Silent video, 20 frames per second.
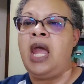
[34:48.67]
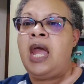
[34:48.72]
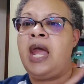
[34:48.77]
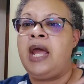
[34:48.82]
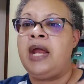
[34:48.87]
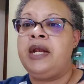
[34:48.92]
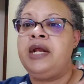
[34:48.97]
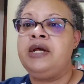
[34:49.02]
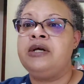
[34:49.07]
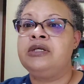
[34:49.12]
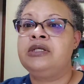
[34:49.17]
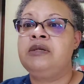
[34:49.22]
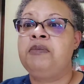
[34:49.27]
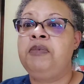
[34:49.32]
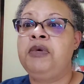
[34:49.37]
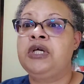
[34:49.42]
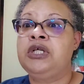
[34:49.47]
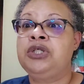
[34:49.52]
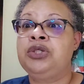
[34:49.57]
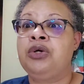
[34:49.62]
And here's a
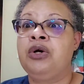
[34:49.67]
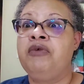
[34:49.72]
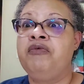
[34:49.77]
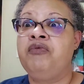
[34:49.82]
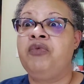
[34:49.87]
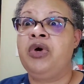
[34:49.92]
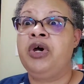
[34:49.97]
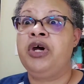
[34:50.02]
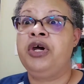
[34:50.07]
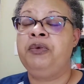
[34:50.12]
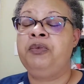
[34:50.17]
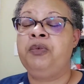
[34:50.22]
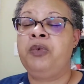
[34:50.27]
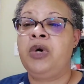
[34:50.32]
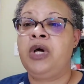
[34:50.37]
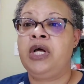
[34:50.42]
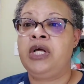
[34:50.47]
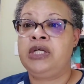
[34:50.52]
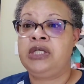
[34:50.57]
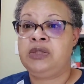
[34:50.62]
picture of where it
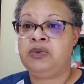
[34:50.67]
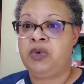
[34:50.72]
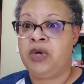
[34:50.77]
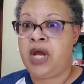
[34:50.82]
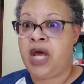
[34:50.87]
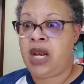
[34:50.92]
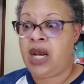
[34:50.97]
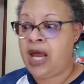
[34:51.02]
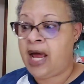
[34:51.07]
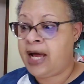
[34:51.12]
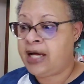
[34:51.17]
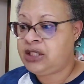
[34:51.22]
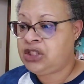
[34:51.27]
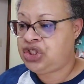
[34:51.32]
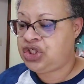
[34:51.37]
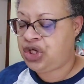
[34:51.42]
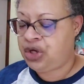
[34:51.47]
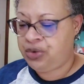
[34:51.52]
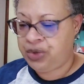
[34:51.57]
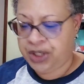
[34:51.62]
was when I last
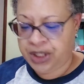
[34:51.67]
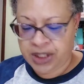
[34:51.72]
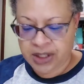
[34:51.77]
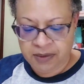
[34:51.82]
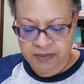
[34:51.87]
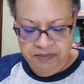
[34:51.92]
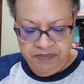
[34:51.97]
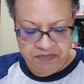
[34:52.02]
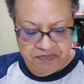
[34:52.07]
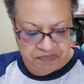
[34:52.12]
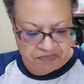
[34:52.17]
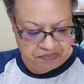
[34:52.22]
showed it.